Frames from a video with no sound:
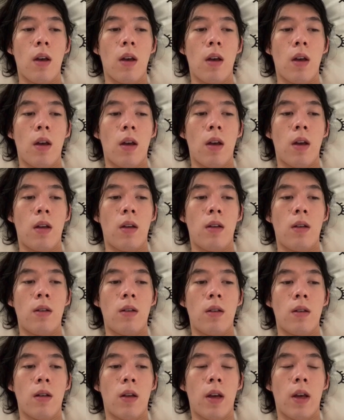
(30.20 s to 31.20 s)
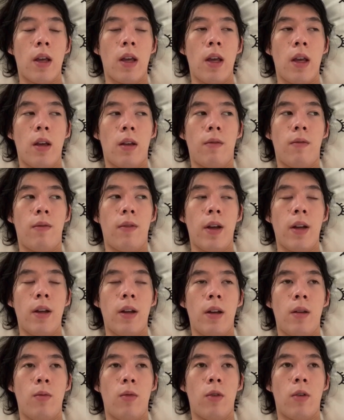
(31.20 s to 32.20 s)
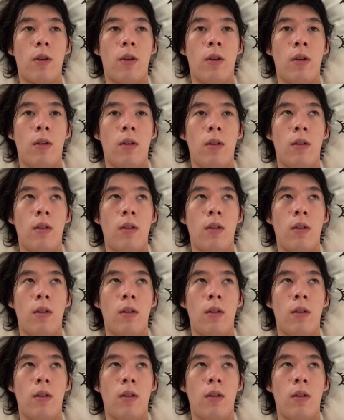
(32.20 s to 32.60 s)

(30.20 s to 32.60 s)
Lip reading: And I can't fight anymore.